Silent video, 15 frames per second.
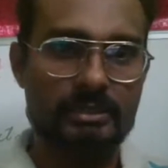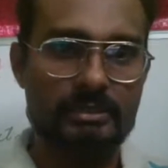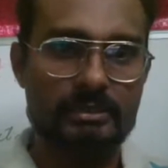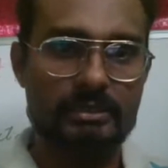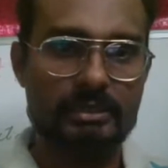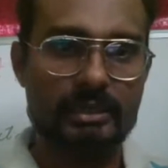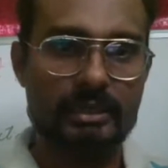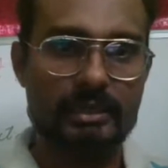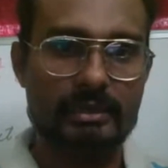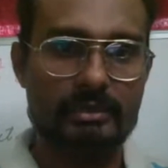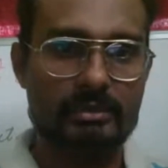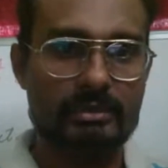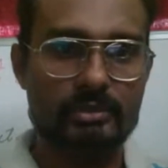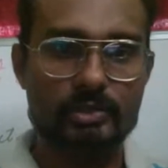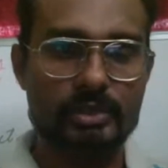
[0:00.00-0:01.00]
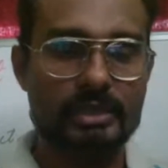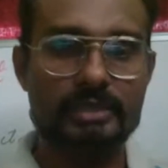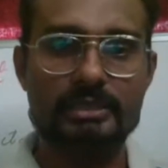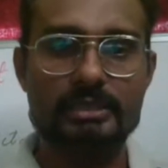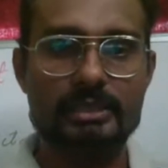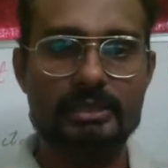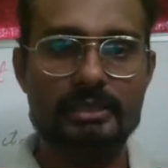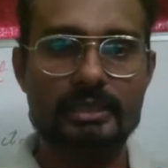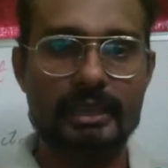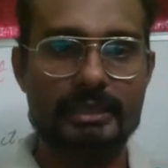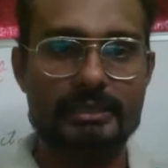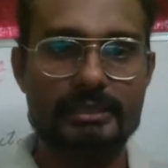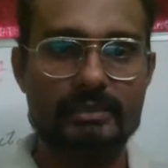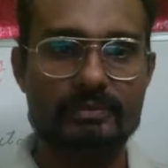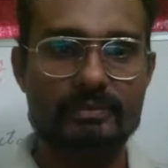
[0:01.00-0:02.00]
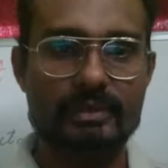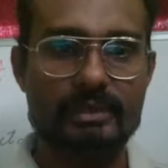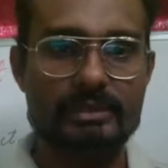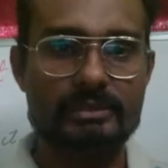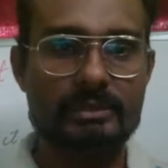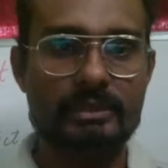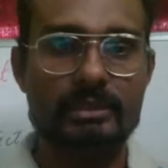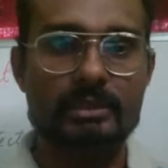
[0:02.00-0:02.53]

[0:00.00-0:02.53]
Okay, you can clearly identify that.